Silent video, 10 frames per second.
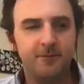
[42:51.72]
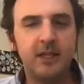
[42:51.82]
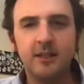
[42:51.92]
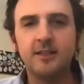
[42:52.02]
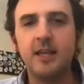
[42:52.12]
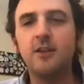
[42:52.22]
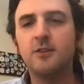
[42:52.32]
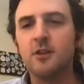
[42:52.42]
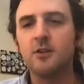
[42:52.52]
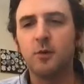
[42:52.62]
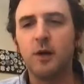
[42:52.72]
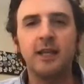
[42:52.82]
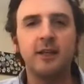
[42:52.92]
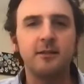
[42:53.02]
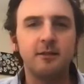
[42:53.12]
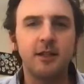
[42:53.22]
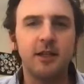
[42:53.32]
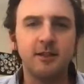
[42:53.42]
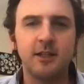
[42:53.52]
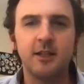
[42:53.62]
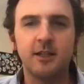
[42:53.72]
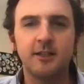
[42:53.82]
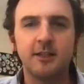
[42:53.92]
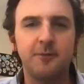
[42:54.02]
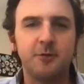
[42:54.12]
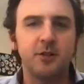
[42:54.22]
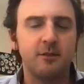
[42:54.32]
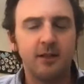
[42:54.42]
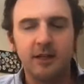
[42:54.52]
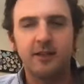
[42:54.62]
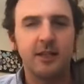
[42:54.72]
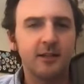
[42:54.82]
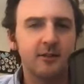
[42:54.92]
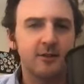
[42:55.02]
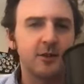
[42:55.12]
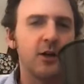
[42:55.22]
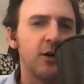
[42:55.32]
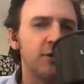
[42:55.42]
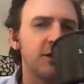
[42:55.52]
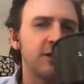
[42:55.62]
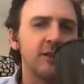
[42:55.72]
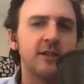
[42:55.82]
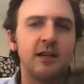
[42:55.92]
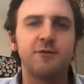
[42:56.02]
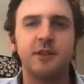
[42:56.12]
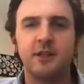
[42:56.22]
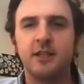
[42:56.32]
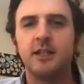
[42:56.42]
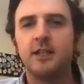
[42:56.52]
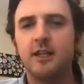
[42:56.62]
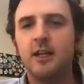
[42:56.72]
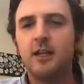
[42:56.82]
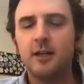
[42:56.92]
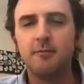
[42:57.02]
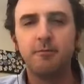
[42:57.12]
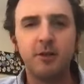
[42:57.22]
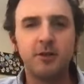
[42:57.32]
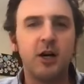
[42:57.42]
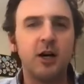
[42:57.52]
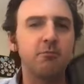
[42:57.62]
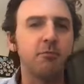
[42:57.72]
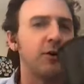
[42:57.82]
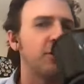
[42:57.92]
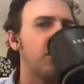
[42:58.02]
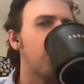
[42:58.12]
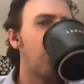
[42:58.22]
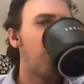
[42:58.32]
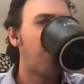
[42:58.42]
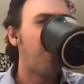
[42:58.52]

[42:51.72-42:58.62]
Yeah, the tail starts wagging at uh, conception, I think. So this is definitely a, a dog murderer.